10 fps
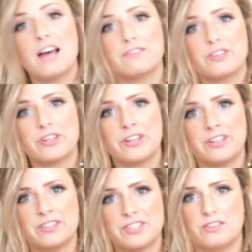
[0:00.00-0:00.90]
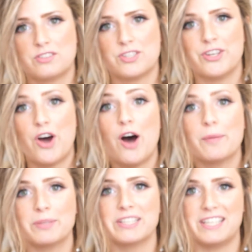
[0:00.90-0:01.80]
I've learned to not
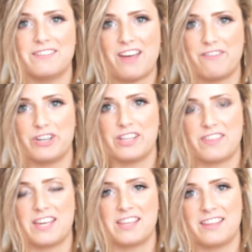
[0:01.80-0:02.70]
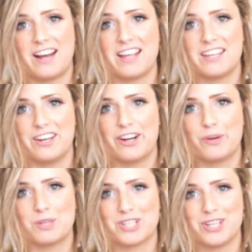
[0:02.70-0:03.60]
believe everything that I hear,
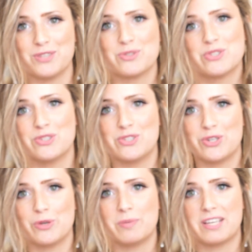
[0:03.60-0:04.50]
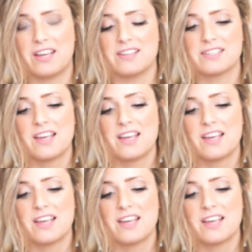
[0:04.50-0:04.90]
which I used to do because